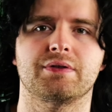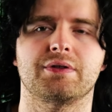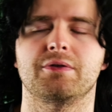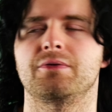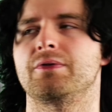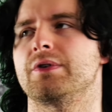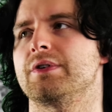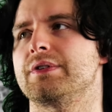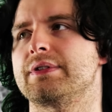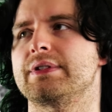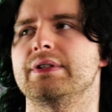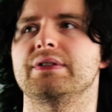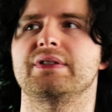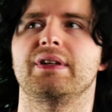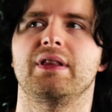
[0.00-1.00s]
So for
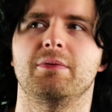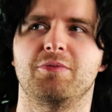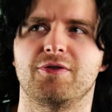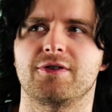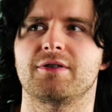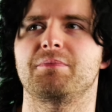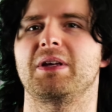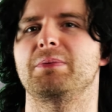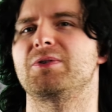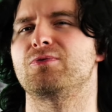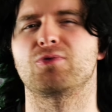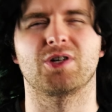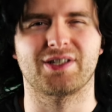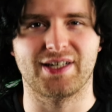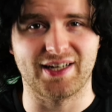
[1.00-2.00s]
instance, in the book, people
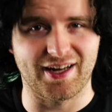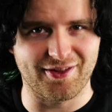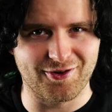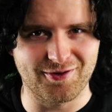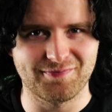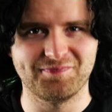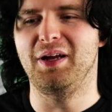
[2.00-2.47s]
work together.